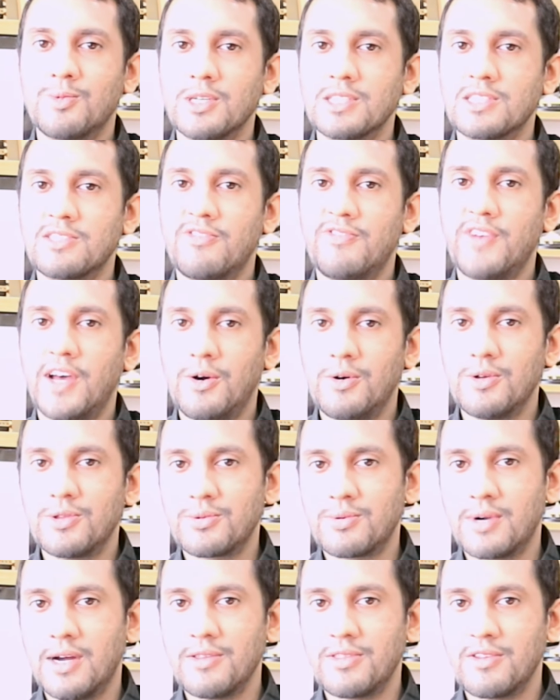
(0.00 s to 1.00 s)
was
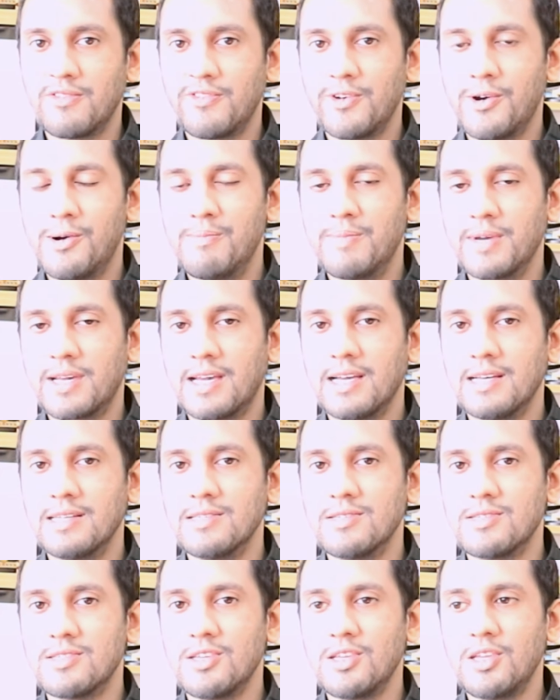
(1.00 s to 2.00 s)
felt throughout the film
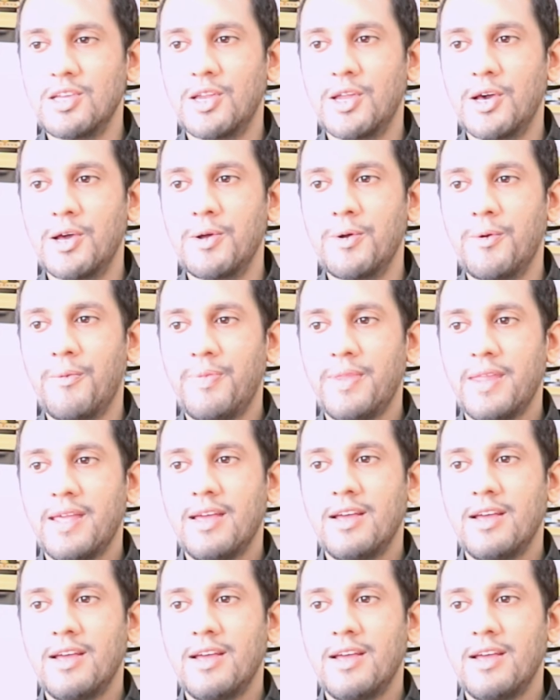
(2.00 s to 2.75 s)
because, you know,